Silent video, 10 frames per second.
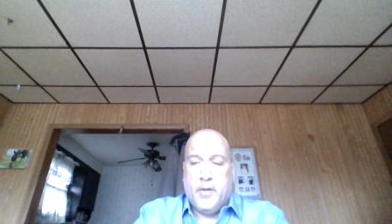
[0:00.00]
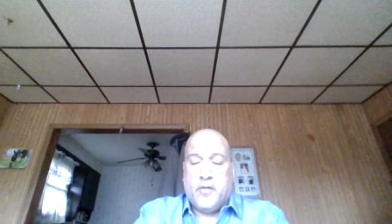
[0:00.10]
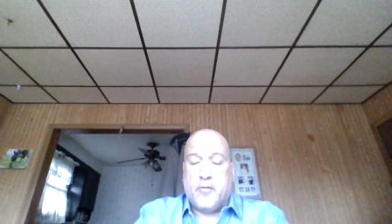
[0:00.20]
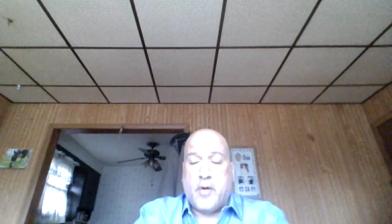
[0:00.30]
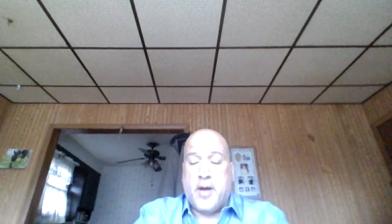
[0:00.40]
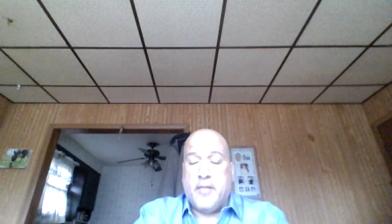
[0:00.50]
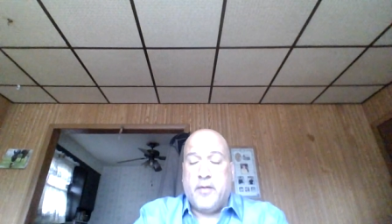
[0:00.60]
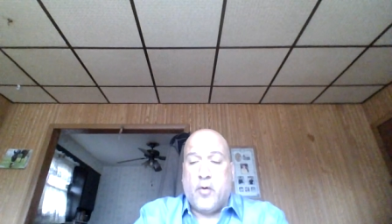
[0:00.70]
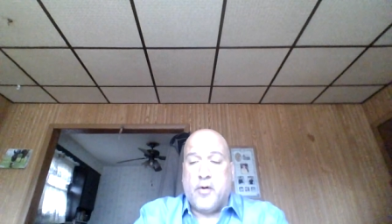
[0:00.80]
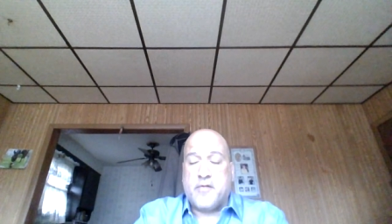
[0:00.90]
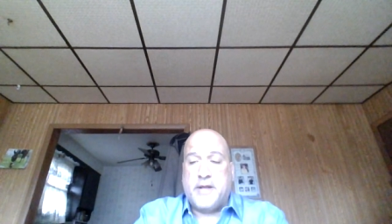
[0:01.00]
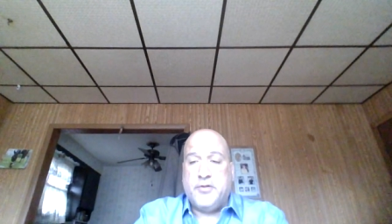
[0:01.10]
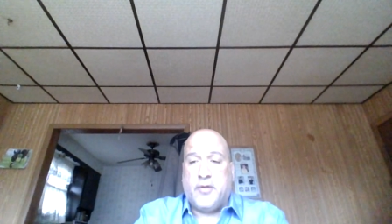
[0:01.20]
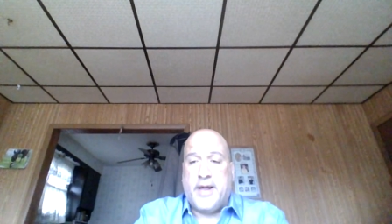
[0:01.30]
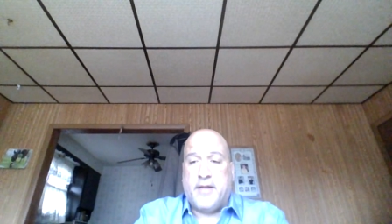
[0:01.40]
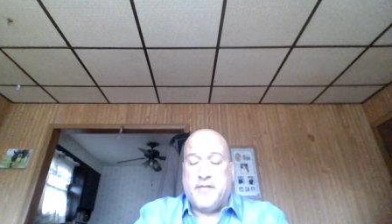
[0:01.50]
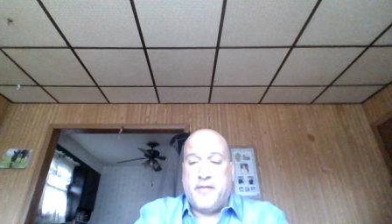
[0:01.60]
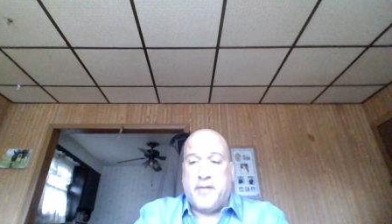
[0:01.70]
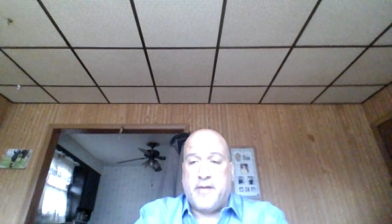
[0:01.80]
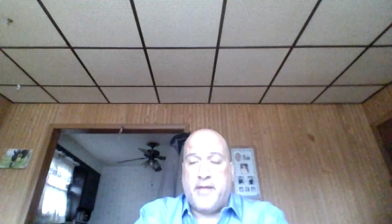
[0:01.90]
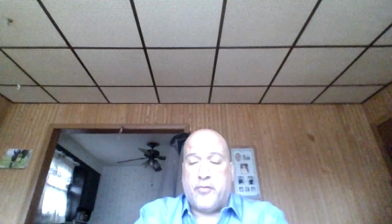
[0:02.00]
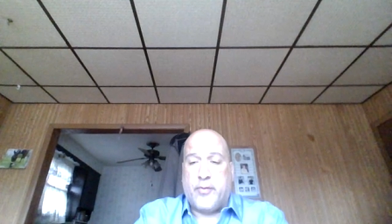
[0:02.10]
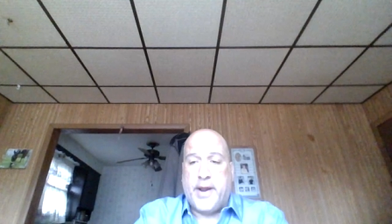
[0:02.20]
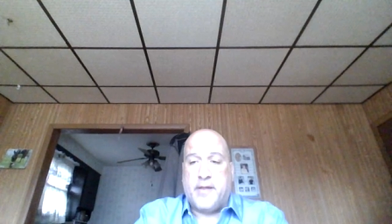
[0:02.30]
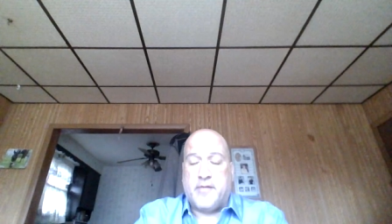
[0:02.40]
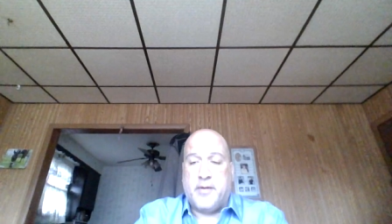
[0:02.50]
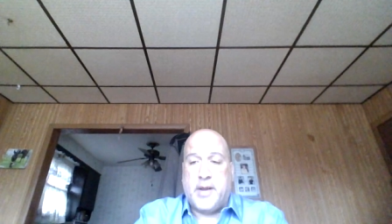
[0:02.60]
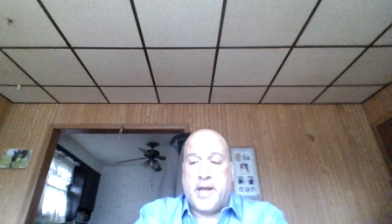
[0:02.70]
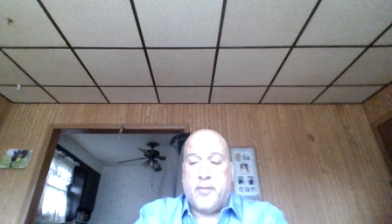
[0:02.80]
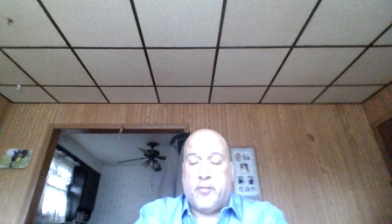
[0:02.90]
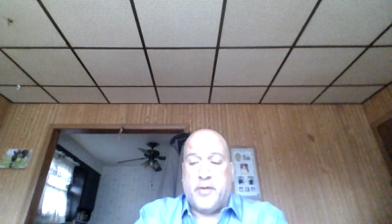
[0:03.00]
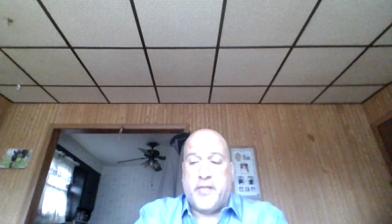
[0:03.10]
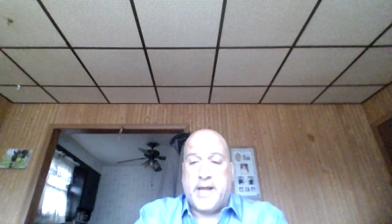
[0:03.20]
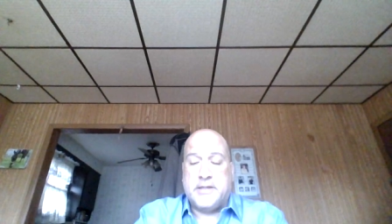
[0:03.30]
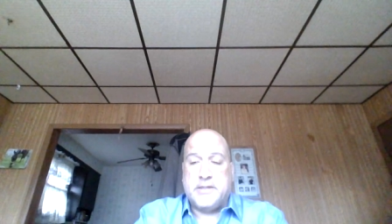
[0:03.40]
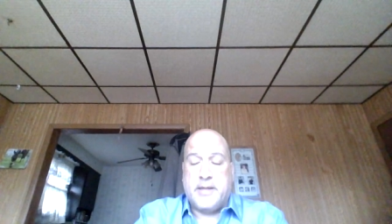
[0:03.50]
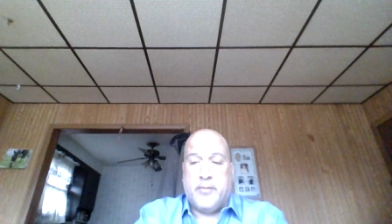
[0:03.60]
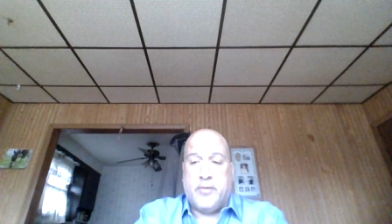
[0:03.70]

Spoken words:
So the horse I do like is in the 10th race, and what that's